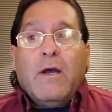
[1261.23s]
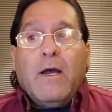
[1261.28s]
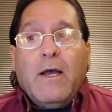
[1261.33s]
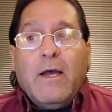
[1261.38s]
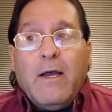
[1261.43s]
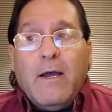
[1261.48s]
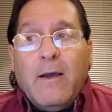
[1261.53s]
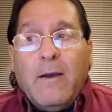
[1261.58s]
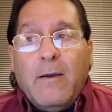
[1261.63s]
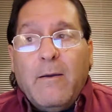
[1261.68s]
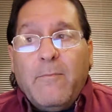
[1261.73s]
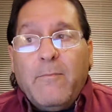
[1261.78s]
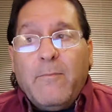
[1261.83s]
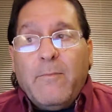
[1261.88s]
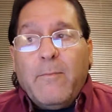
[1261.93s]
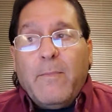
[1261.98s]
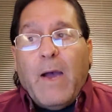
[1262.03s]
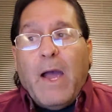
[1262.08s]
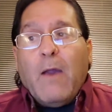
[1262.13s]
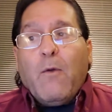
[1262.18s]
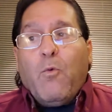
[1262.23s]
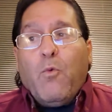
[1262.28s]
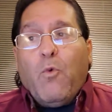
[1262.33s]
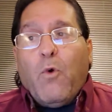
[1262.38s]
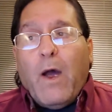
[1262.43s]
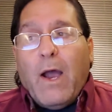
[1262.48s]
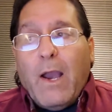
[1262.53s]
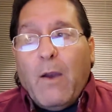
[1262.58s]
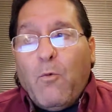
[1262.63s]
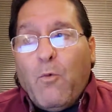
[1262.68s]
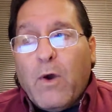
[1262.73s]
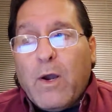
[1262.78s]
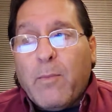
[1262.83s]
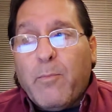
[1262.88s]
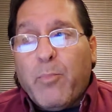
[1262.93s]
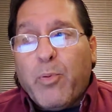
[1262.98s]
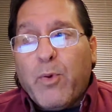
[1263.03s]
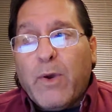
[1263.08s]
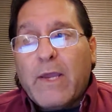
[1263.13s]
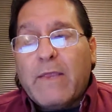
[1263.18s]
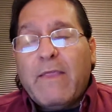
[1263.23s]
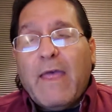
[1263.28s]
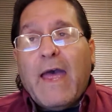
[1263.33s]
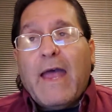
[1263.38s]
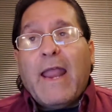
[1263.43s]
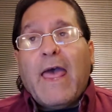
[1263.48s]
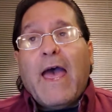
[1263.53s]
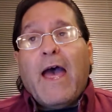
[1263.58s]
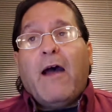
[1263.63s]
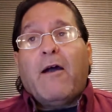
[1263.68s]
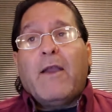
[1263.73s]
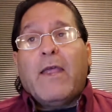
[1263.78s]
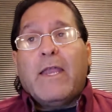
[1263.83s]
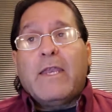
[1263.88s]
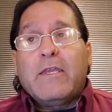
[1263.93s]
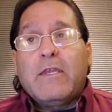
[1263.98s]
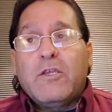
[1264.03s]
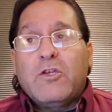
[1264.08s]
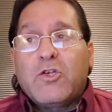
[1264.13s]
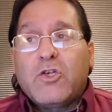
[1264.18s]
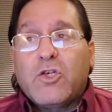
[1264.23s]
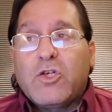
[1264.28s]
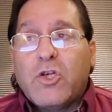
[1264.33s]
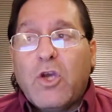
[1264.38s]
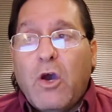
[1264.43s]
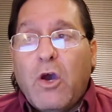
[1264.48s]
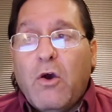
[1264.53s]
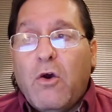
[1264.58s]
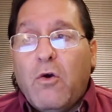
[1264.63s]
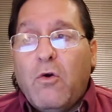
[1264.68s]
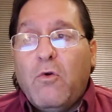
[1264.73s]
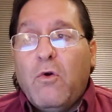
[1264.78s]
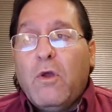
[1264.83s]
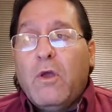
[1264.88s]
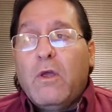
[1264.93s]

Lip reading: I want to bring that out and show